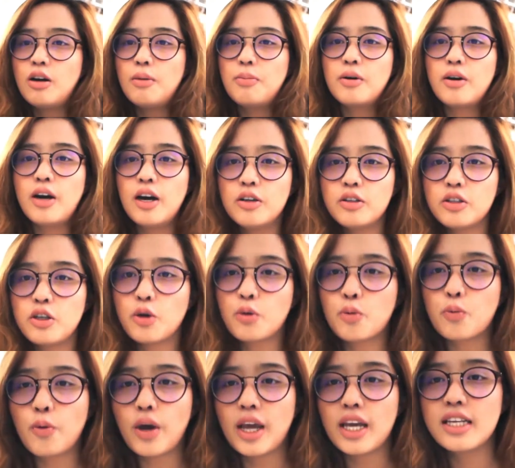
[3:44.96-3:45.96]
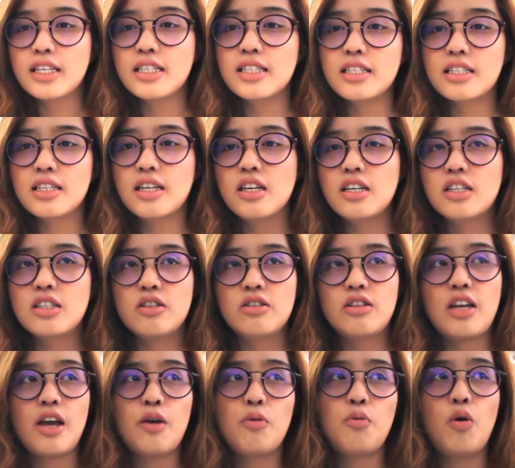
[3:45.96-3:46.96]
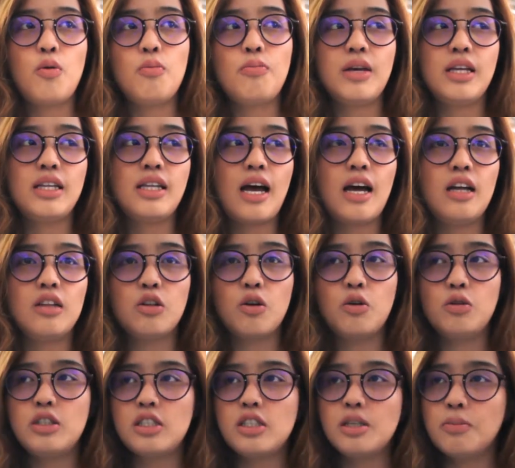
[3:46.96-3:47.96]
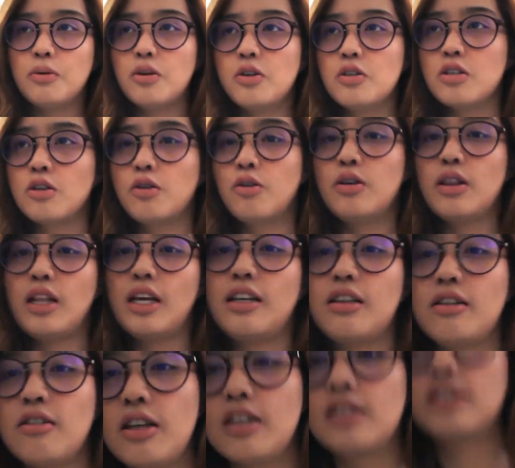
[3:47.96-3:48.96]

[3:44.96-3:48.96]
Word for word: wrap around your waist so that it won't be that noticeable. So like you